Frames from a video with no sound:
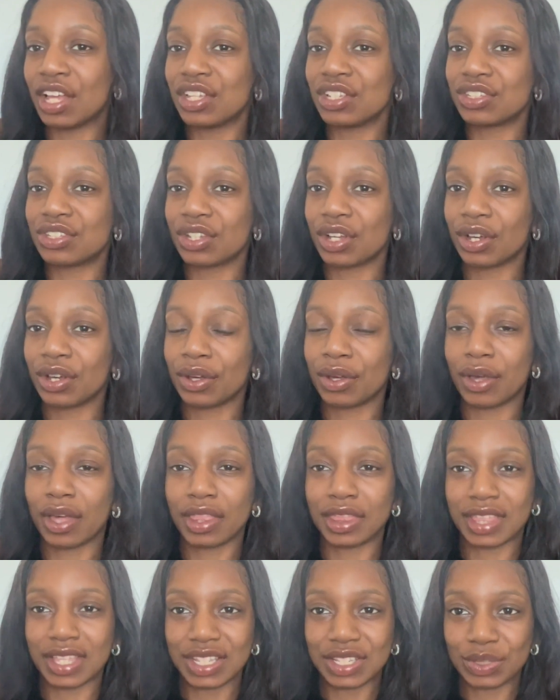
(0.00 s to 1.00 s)

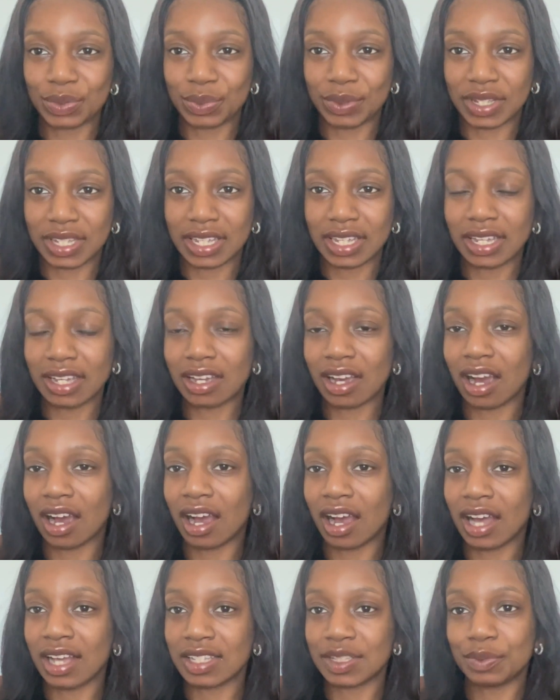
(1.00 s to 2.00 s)
So this week,
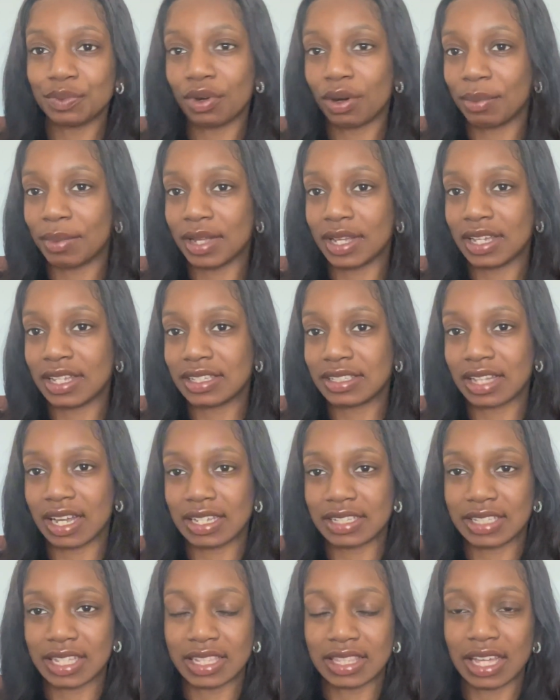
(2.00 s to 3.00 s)
as promised,
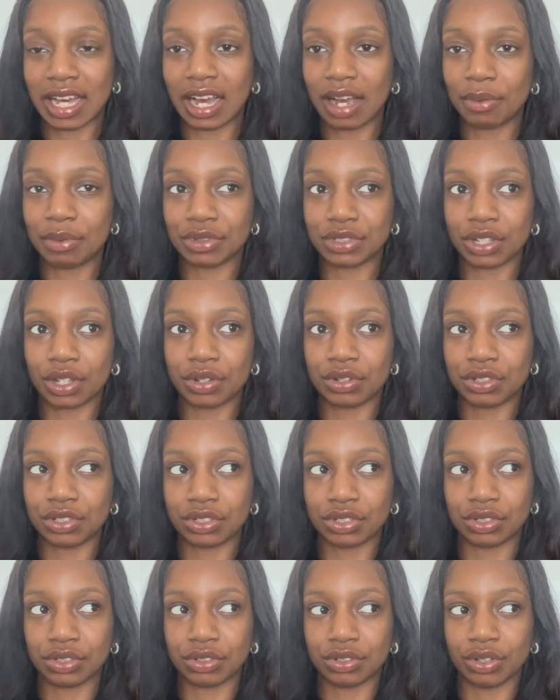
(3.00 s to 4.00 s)
I said that I was going
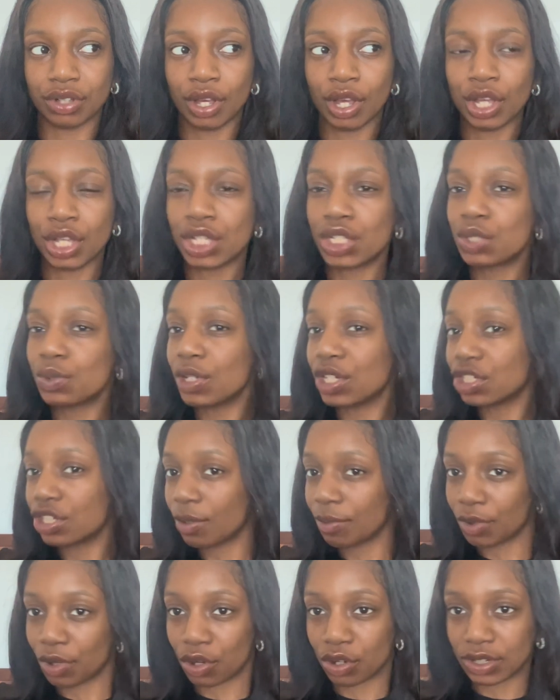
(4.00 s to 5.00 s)
to switch
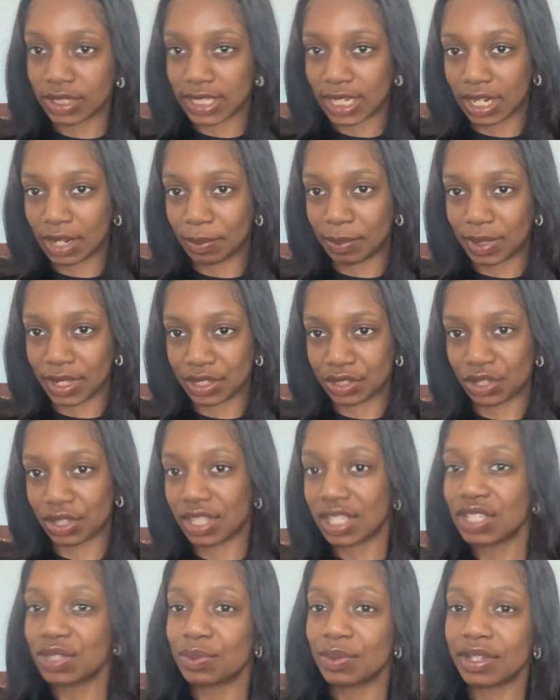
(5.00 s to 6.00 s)
up the content a bit. So
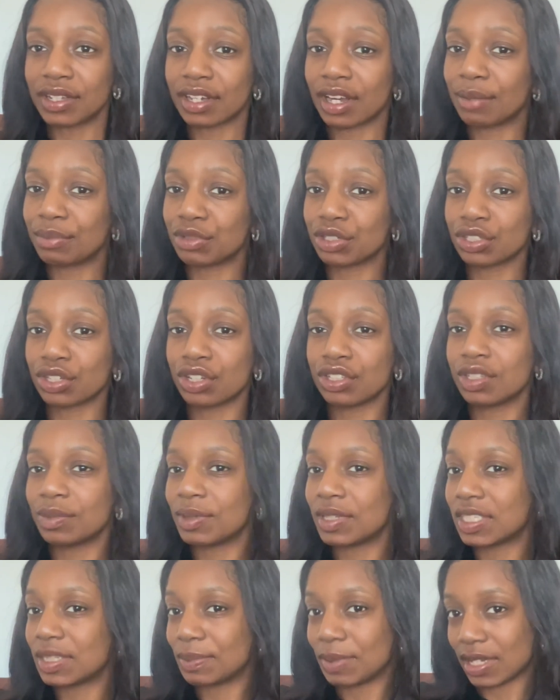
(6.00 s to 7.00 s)
this week, I'm just going to
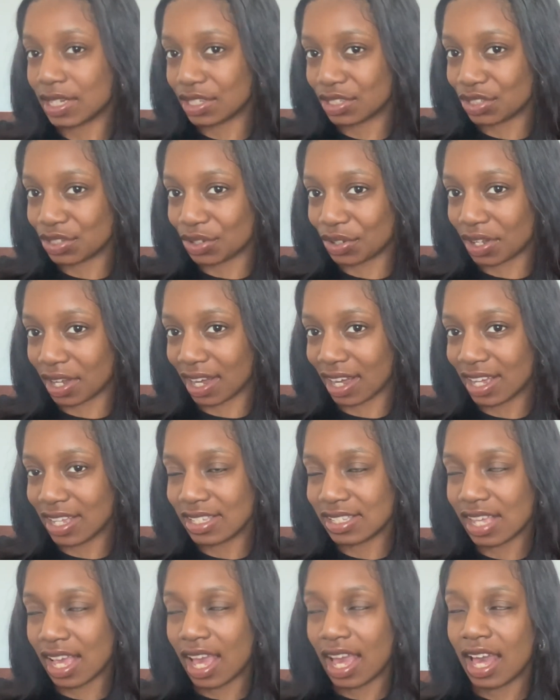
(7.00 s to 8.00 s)
be speaking to you
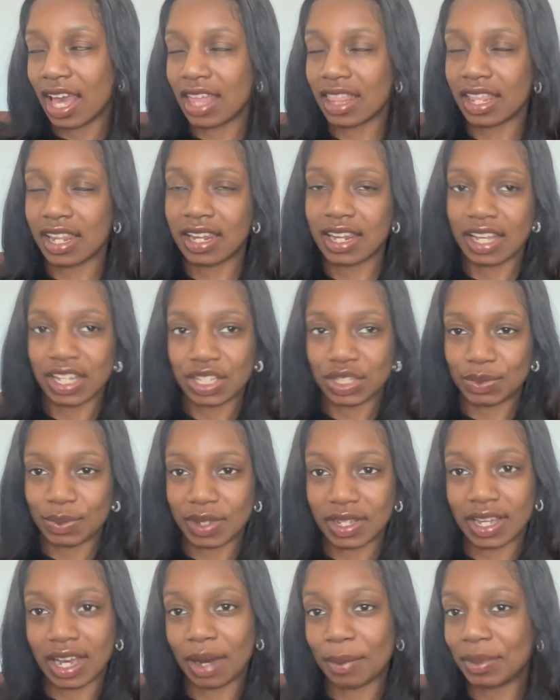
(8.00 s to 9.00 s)
guys, and then next
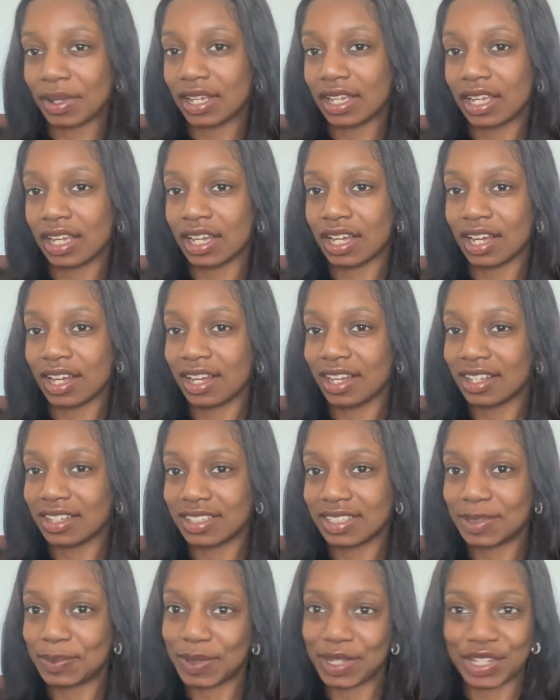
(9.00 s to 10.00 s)
week, I'll be
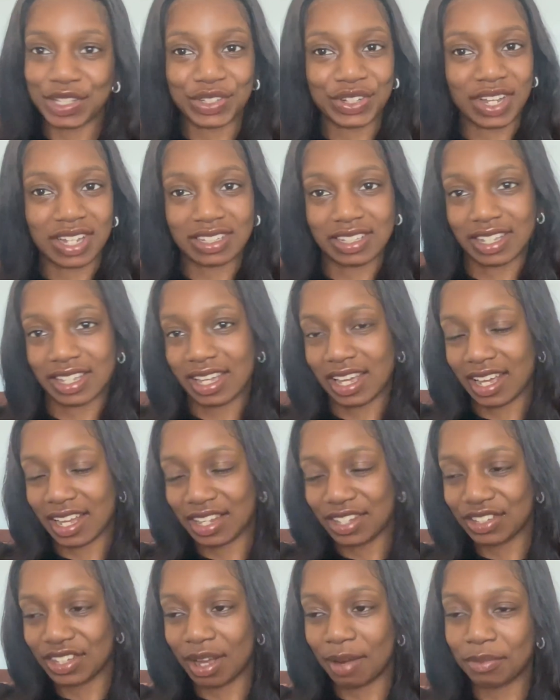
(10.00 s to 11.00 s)
speaking to you guys
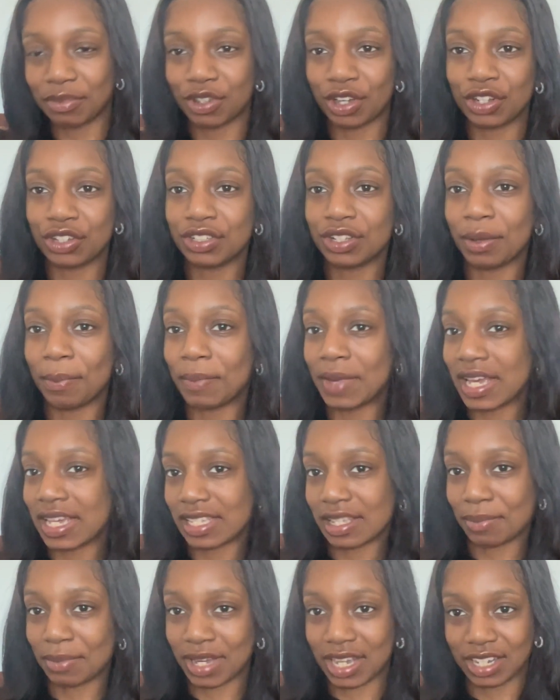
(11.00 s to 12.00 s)
again. So I'm going to
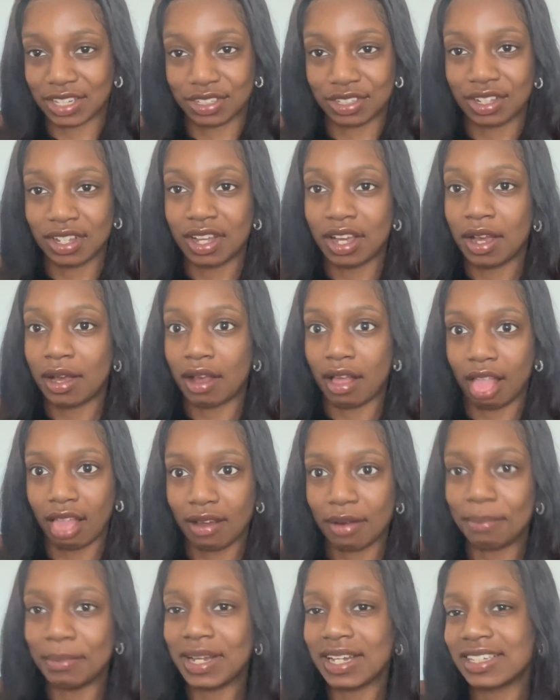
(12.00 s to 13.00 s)
mix and
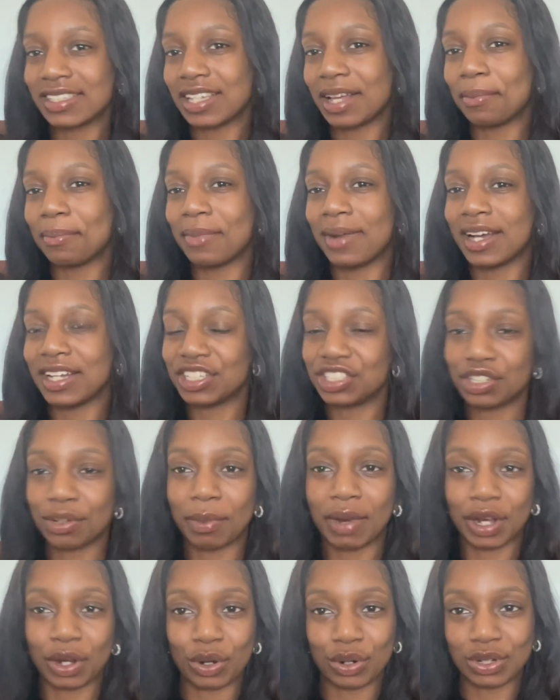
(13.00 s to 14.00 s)
match
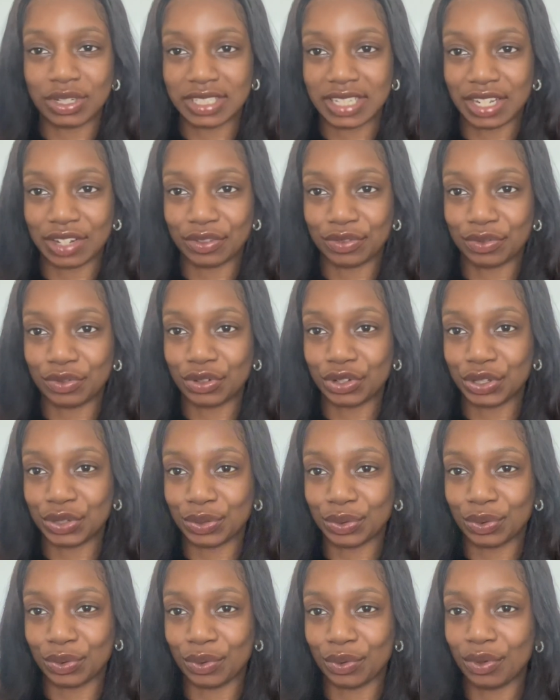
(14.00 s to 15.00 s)
my content for
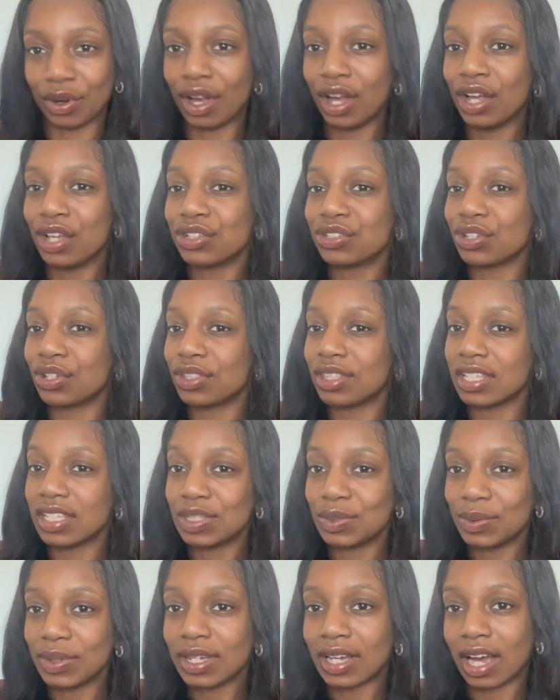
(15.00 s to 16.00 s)
you all. So
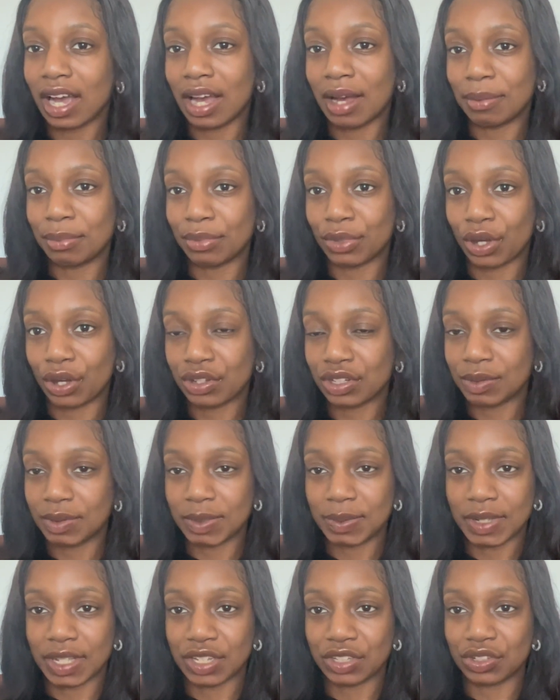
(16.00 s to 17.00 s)
this week I'm going to be
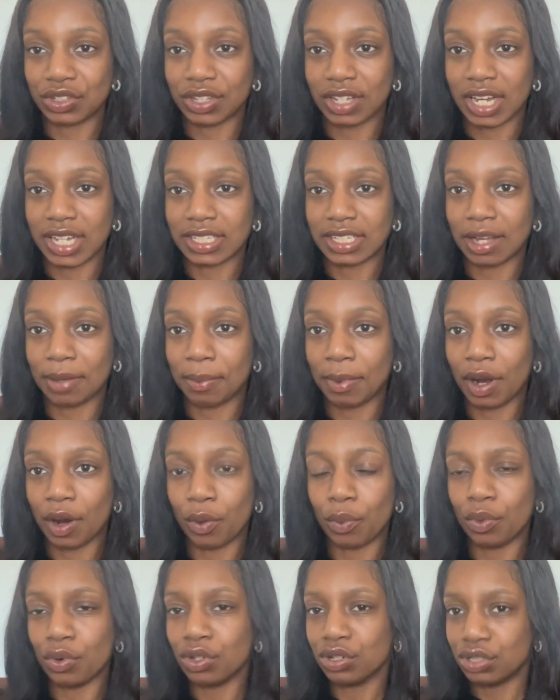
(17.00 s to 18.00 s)
speaking to you guys
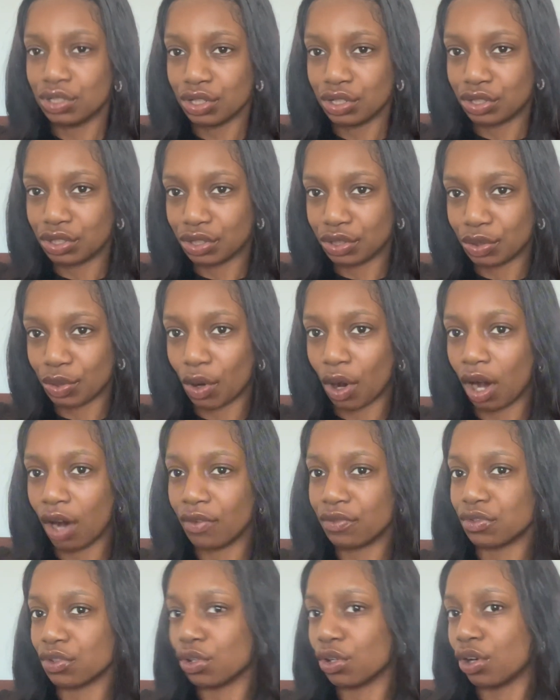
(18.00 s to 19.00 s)
about what to do
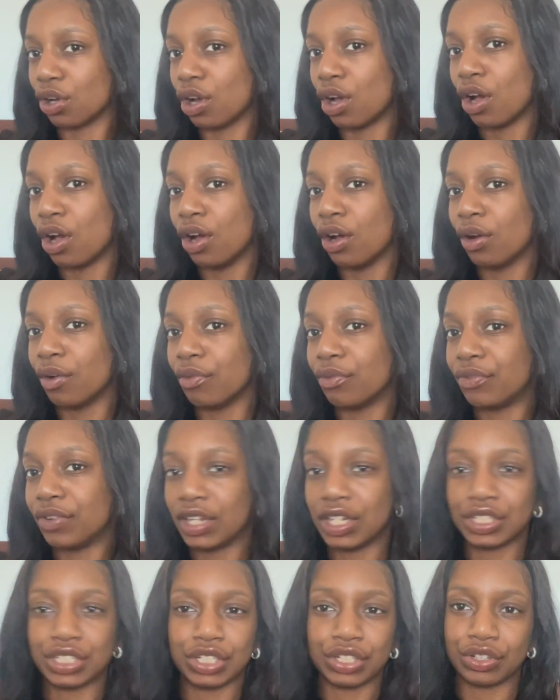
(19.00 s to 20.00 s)
after
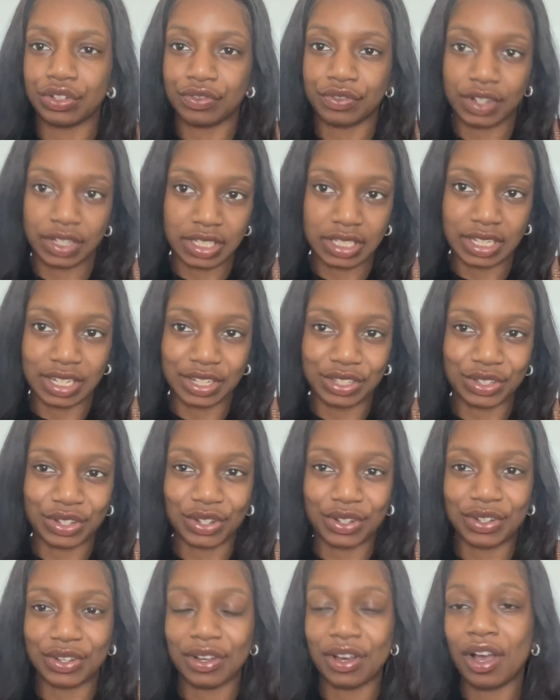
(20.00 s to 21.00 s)
finishing university.
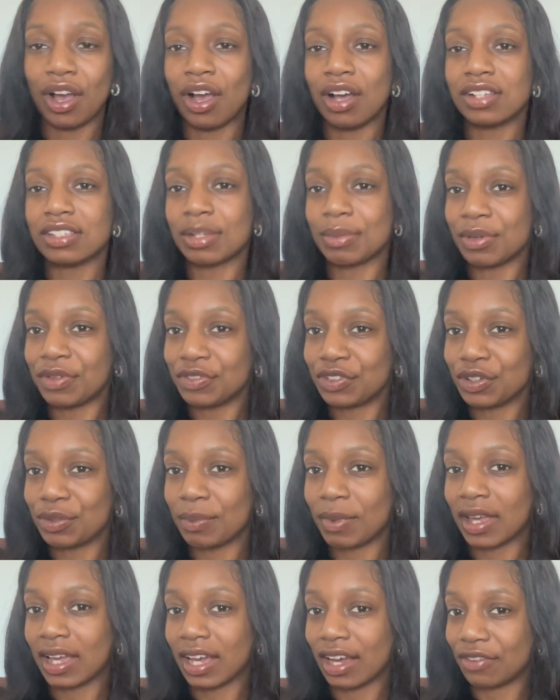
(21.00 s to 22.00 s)
So some of you
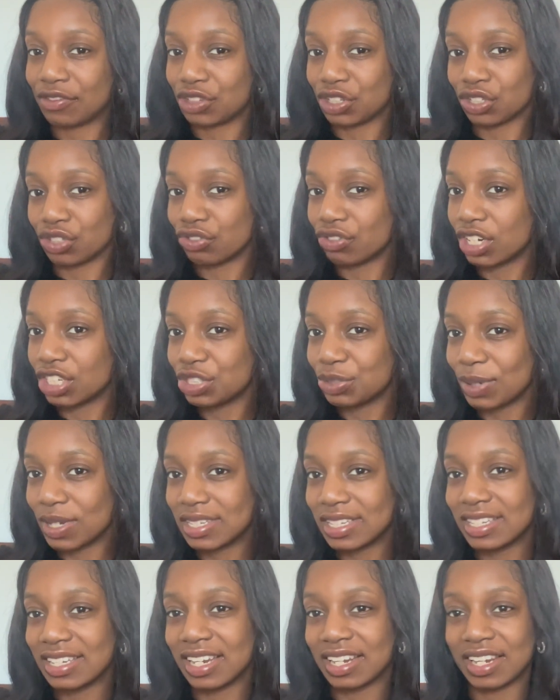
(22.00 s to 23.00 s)
may have just
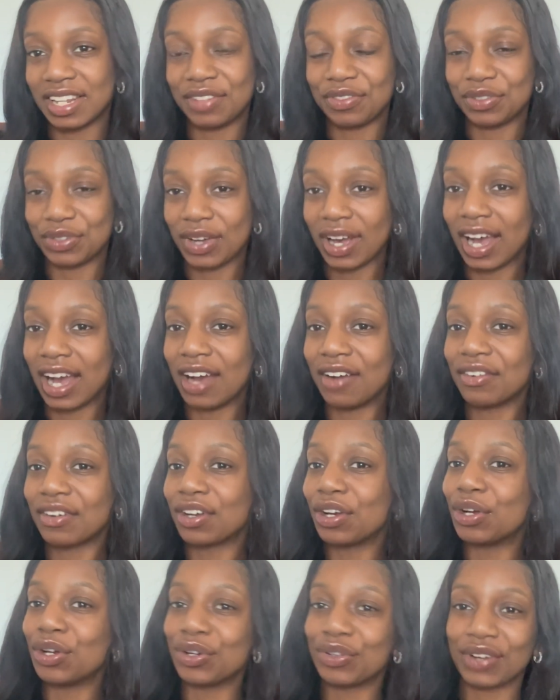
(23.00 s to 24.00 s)
graduated, and if you have,
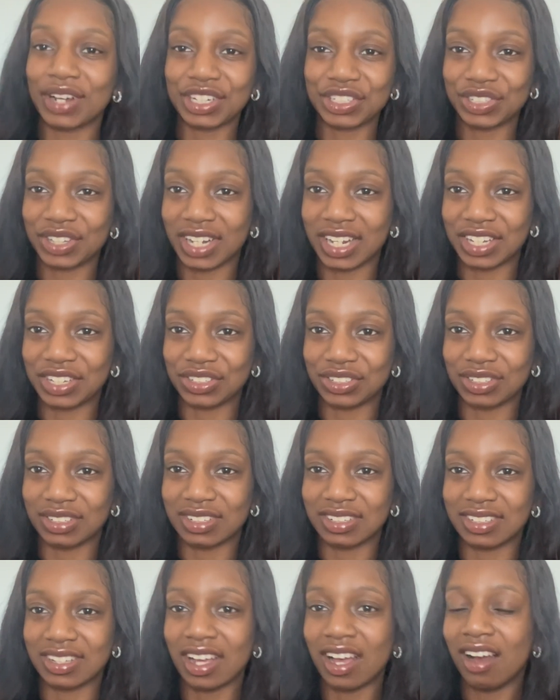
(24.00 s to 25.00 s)

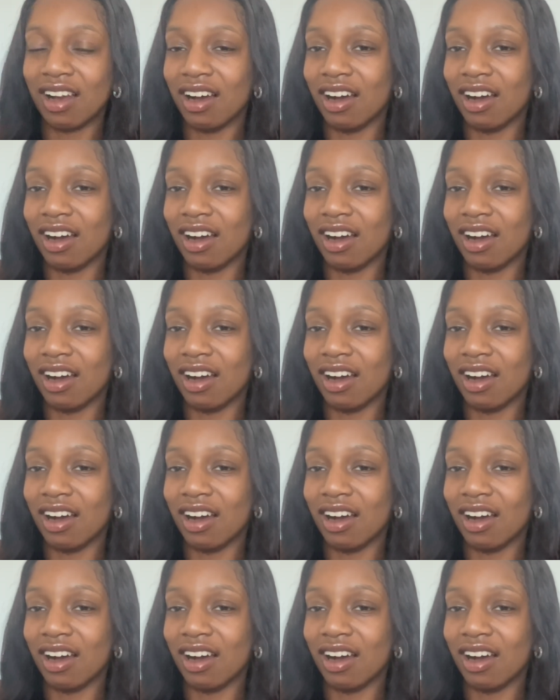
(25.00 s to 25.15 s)
congratulations.